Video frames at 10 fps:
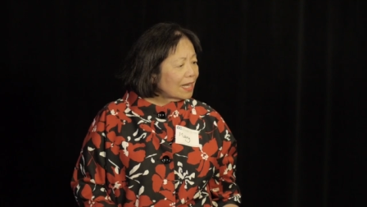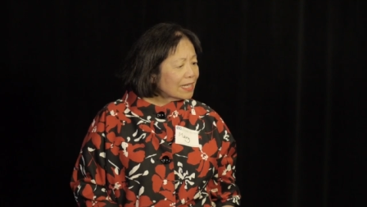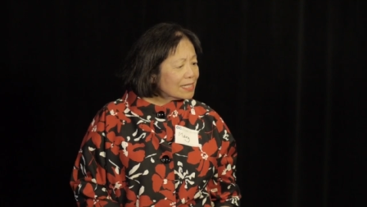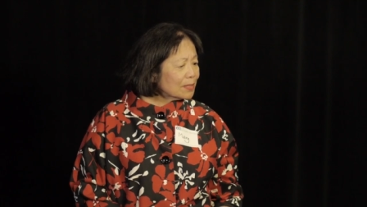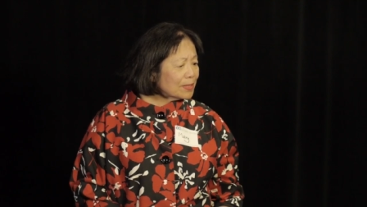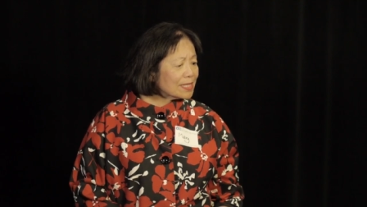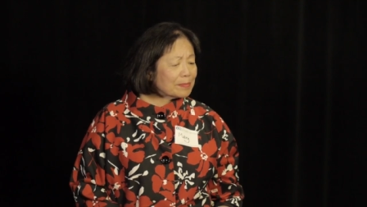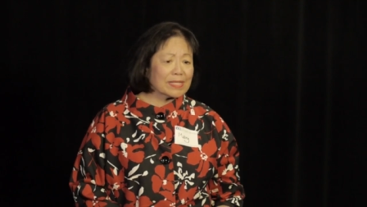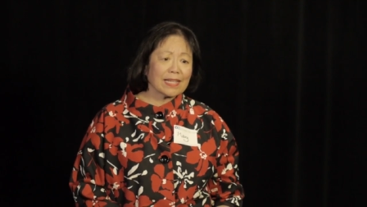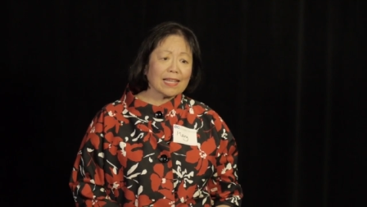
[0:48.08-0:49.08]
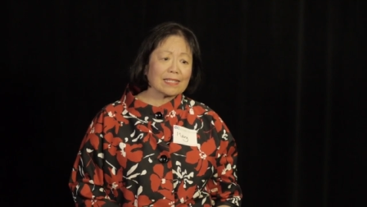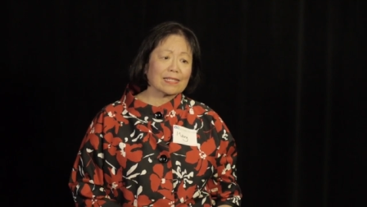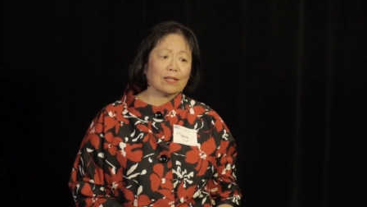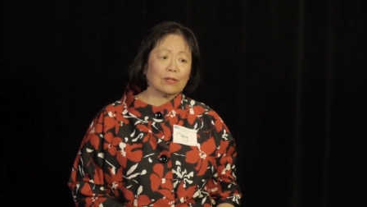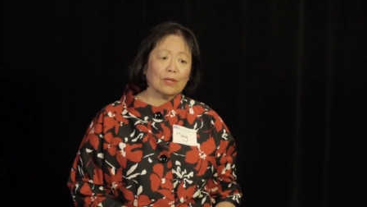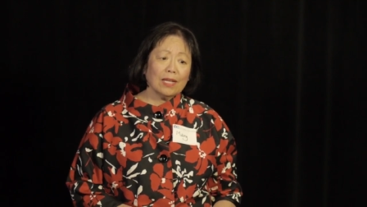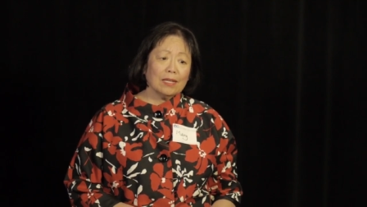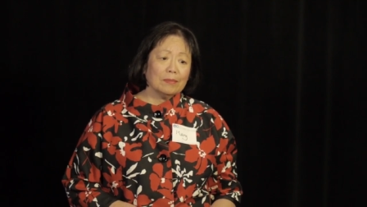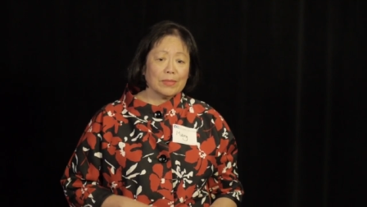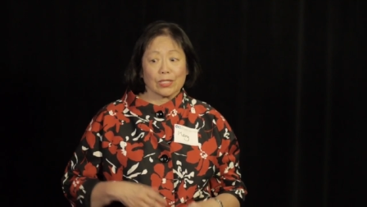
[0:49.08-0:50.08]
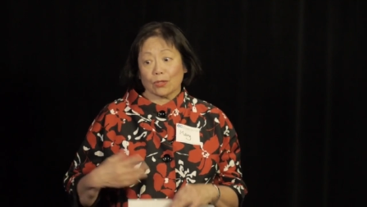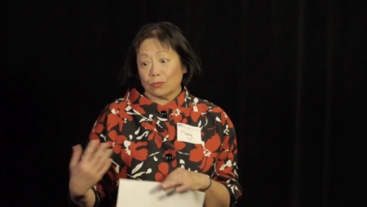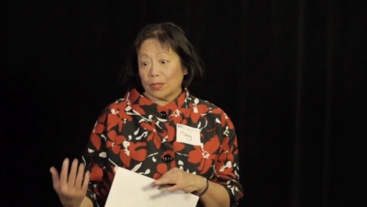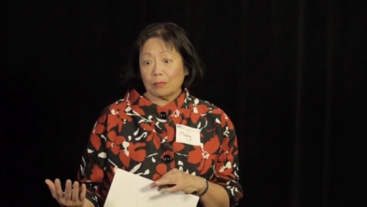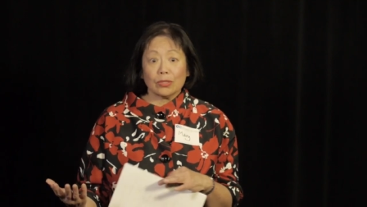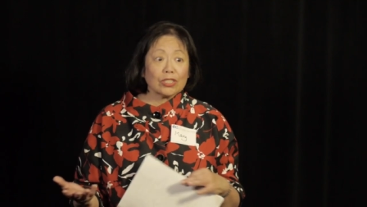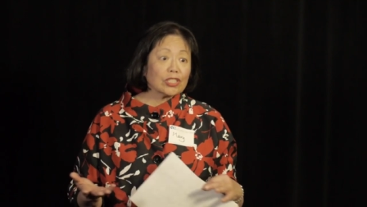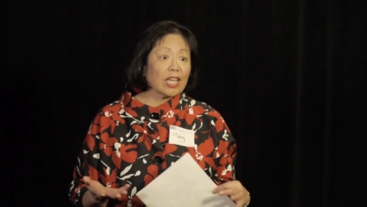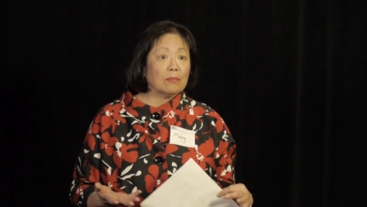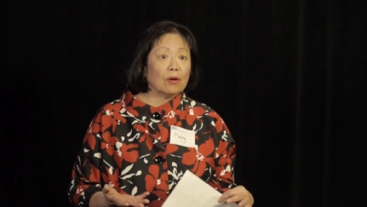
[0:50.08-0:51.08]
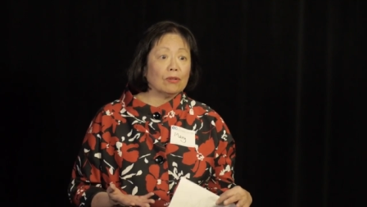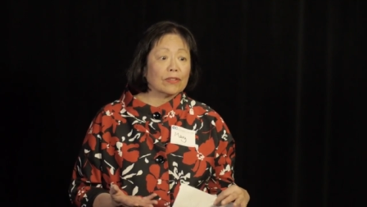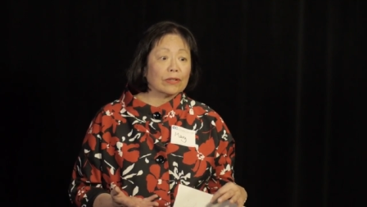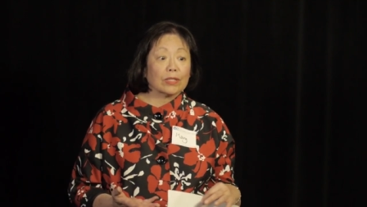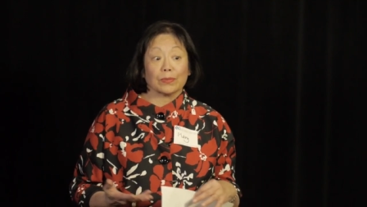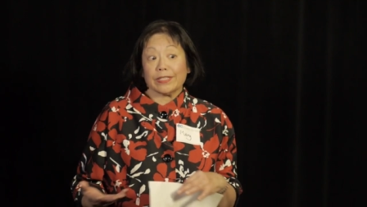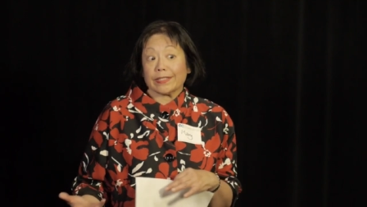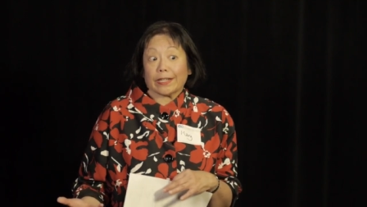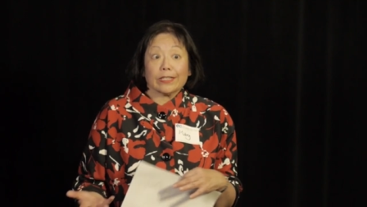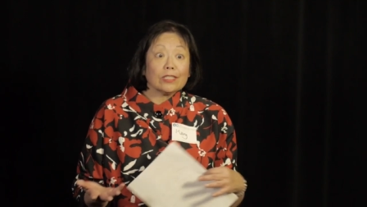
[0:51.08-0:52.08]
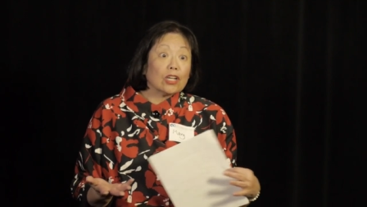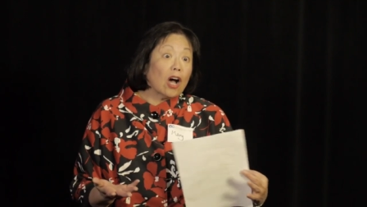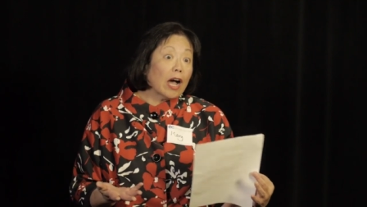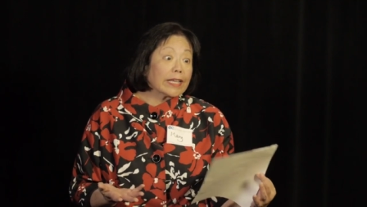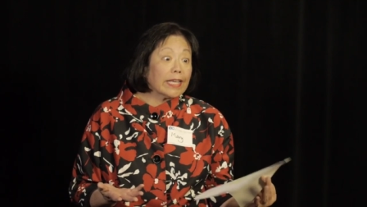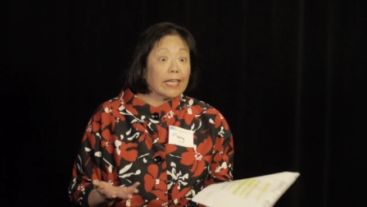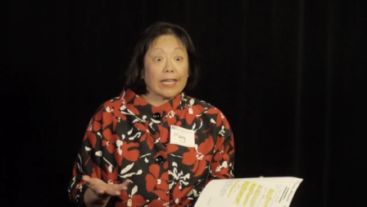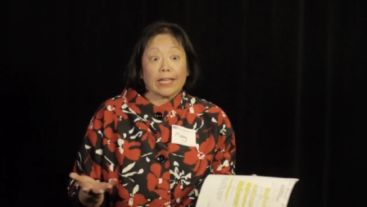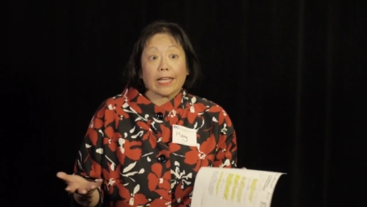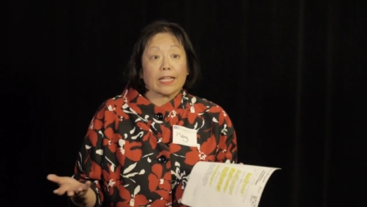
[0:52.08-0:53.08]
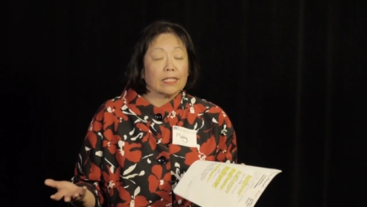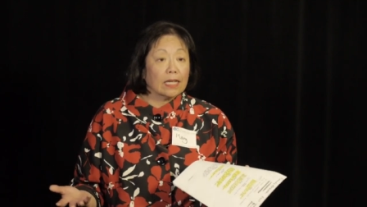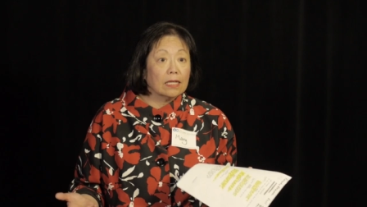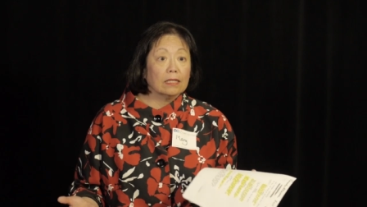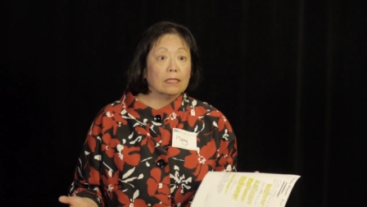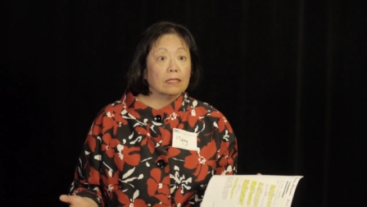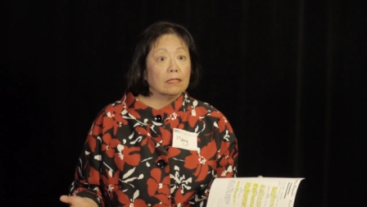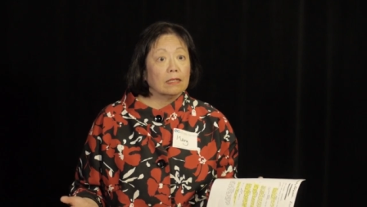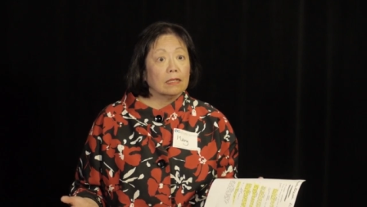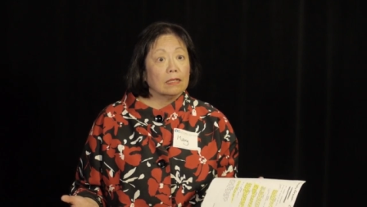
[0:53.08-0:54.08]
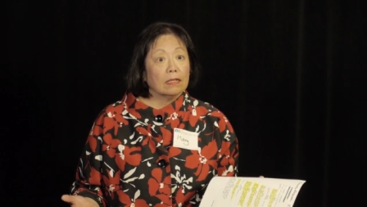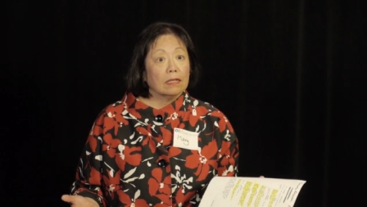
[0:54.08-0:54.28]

I guess I was upset, so Mr. Wimbush came over and we started talking. Got it, saw it.